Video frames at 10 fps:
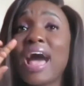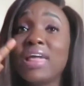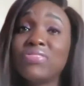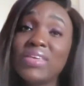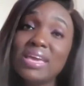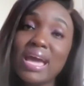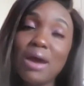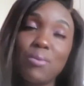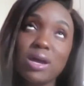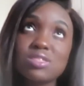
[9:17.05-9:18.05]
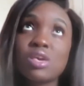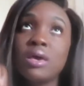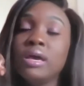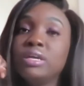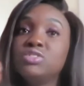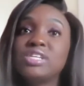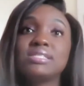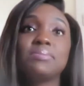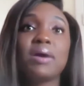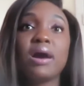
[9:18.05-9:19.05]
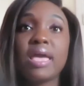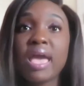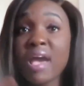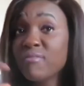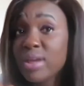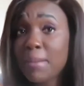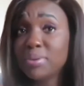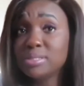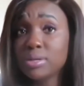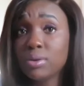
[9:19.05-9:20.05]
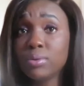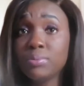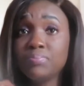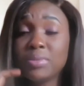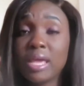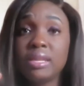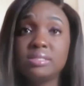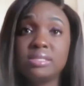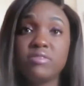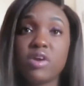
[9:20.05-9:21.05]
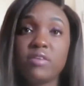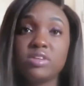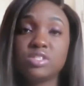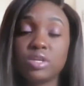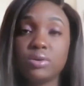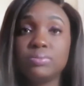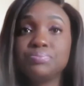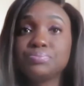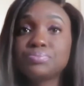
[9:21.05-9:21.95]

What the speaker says: I think I watched just about every episode in the Steve Harvey show.